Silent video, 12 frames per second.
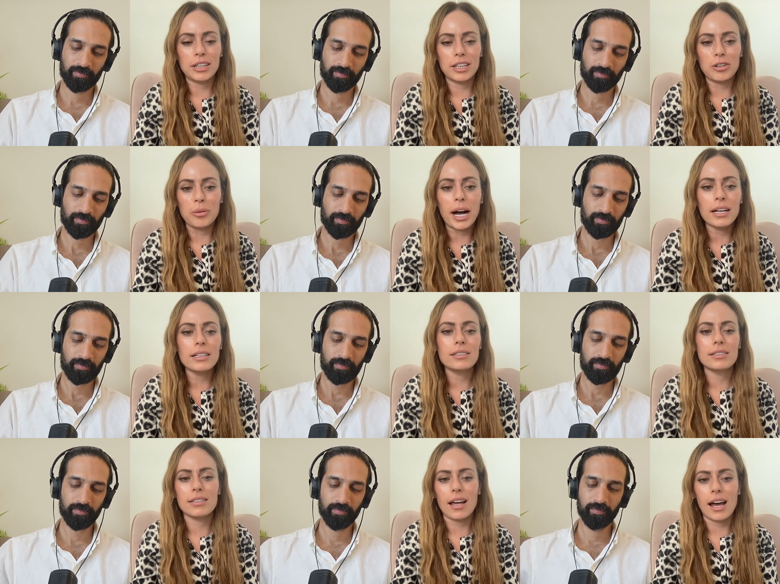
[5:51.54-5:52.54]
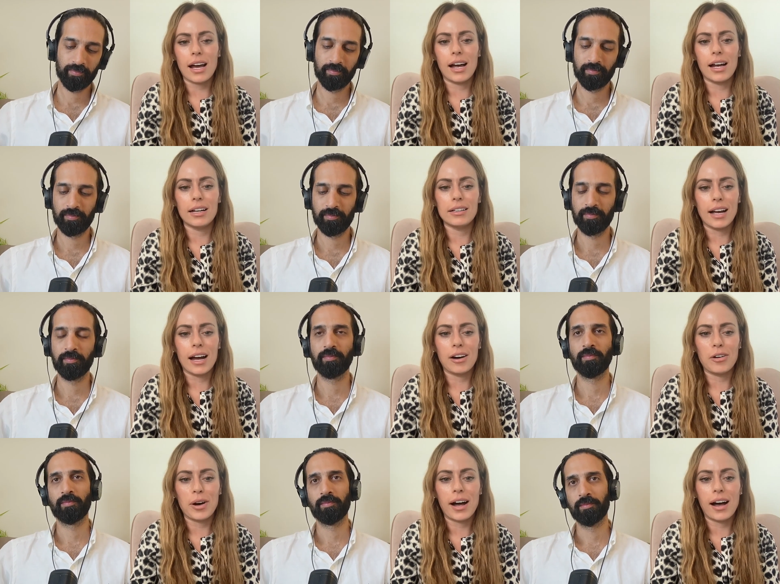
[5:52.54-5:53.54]
Speaker 1: into the US uh, and
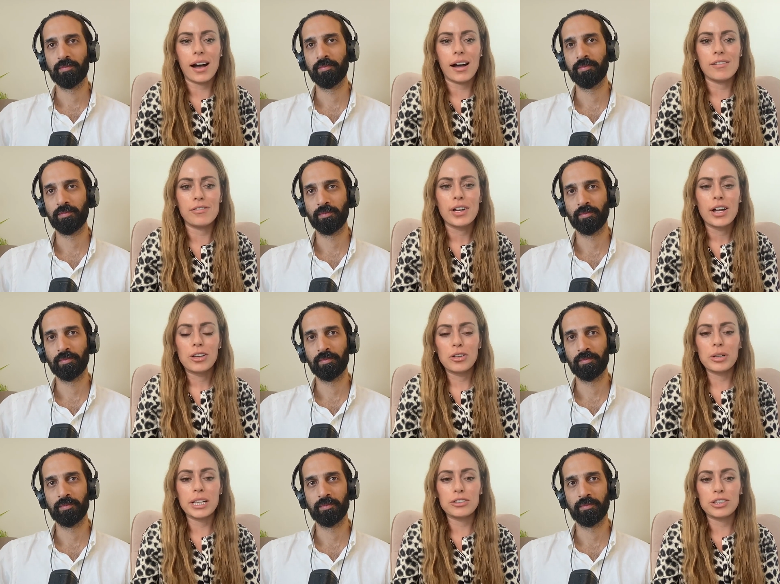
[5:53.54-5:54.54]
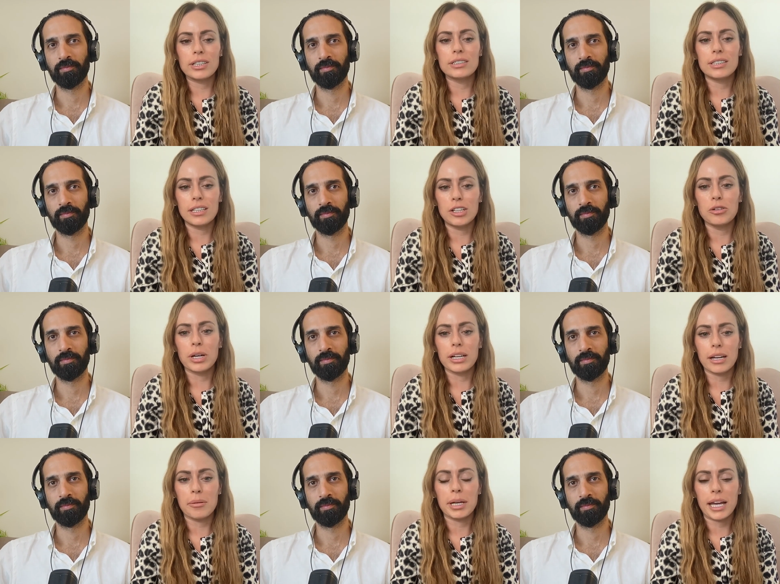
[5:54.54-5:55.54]
now have locations in New
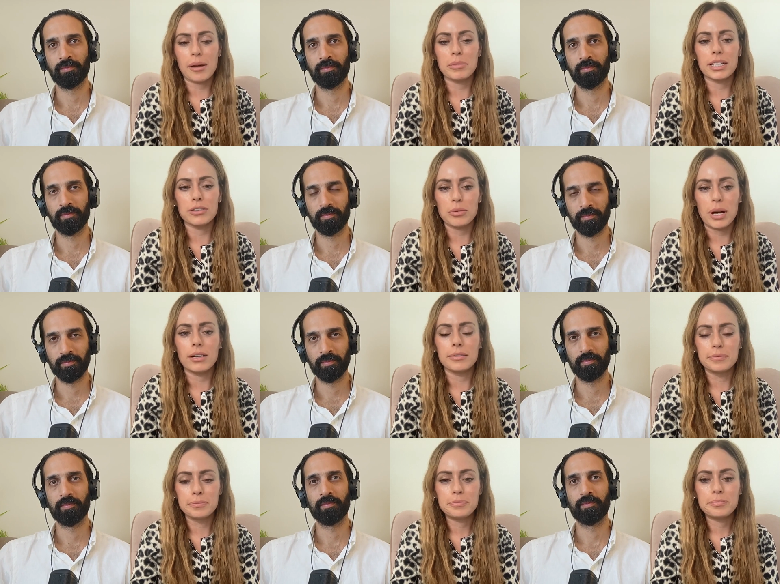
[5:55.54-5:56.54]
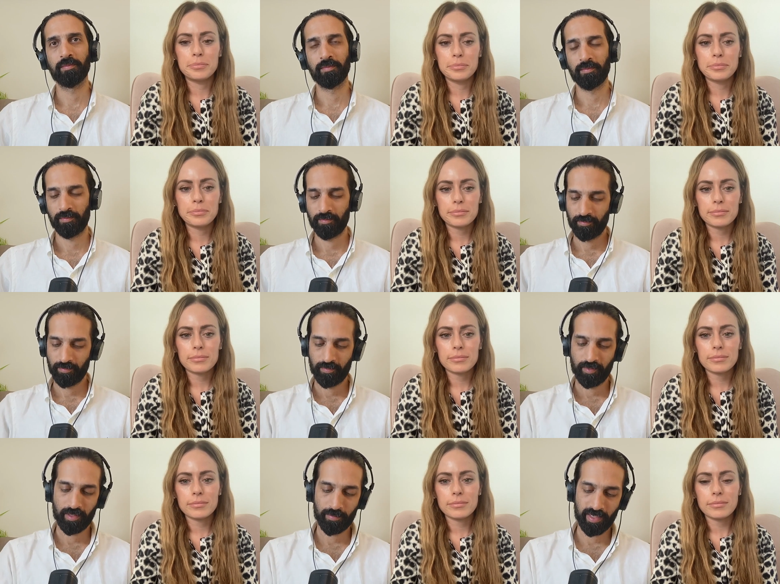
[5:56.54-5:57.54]
York and Miami as well.
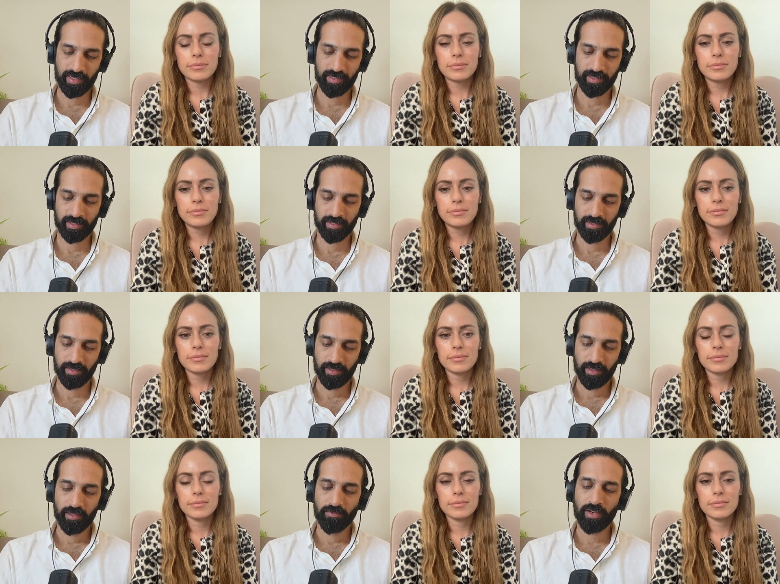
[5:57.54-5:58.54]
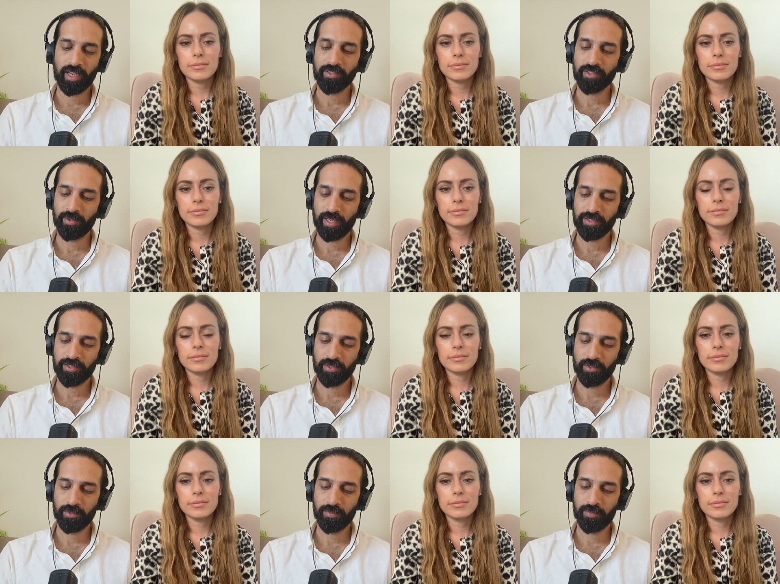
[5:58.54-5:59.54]
Speaker 2: Amazing. Right. So that, so
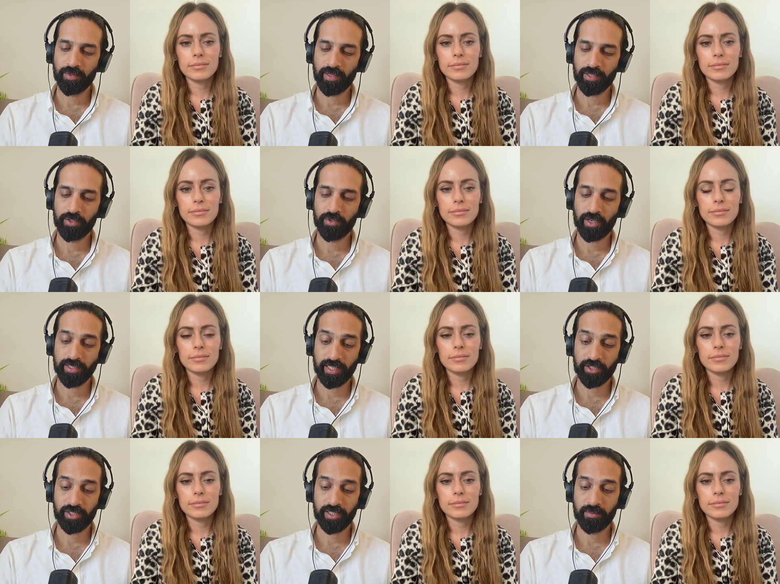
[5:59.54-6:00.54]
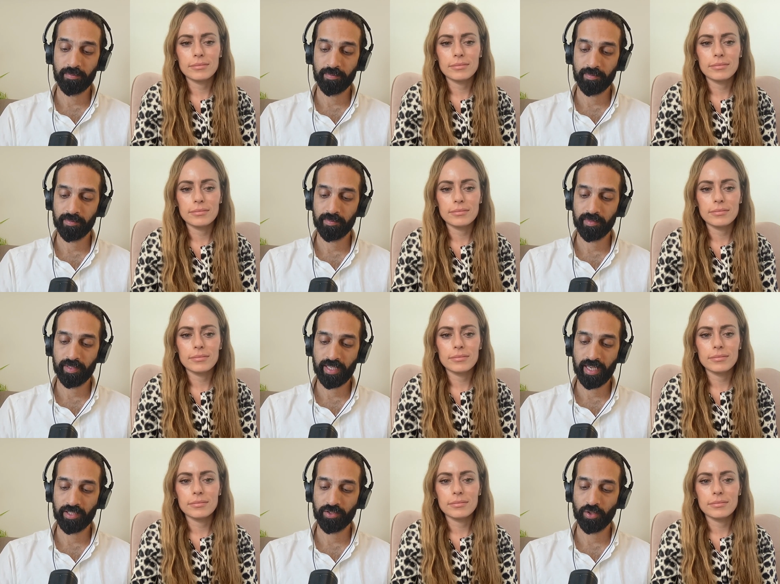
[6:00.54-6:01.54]
you you guys actually
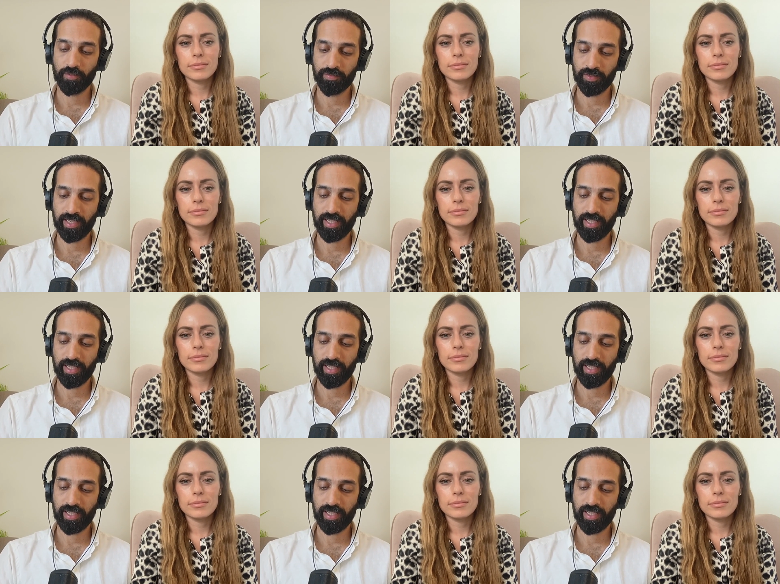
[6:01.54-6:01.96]
kicked off